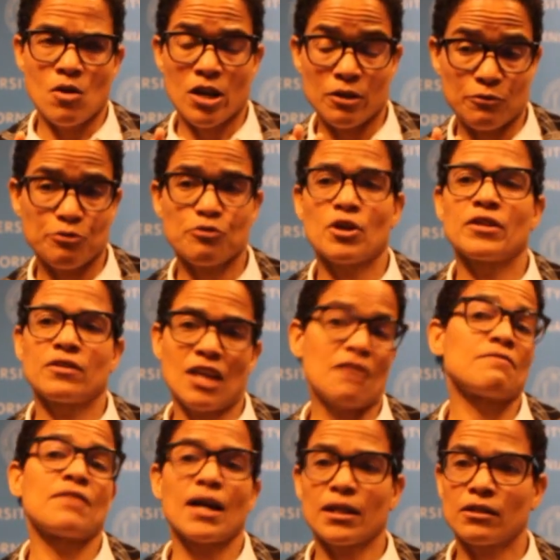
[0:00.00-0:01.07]
confront
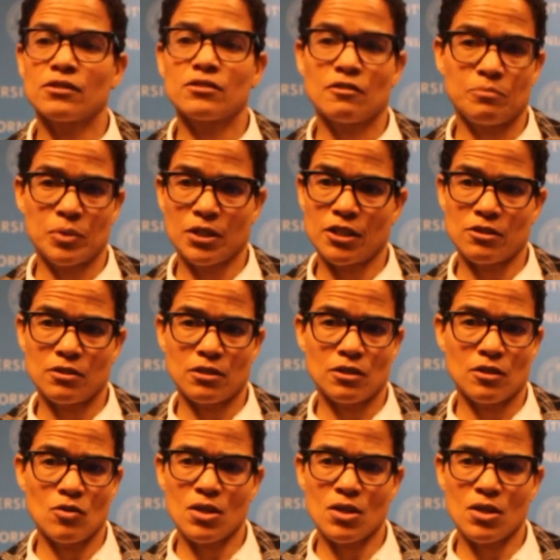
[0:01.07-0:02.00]
that violence of policing.